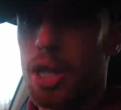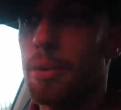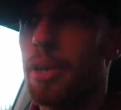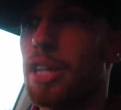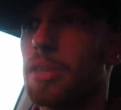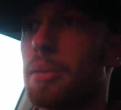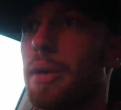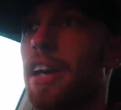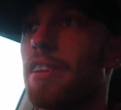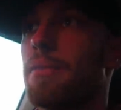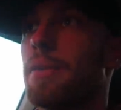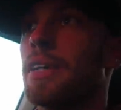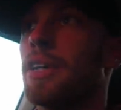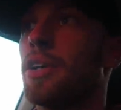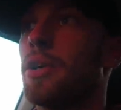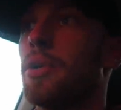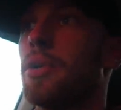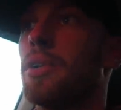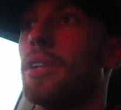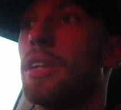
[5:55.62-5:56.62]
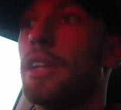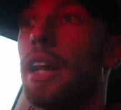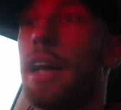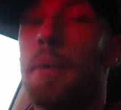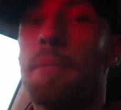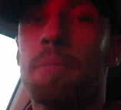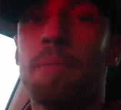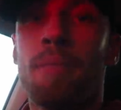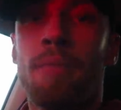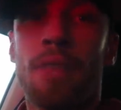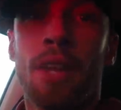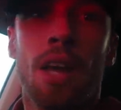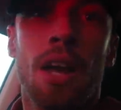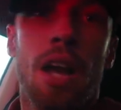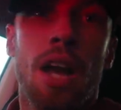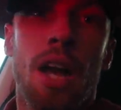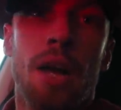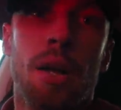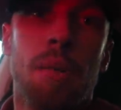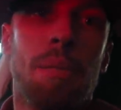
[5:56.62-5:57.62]
USB. I've been Googling it
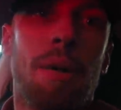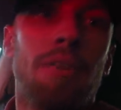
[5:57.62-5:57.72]
uh, and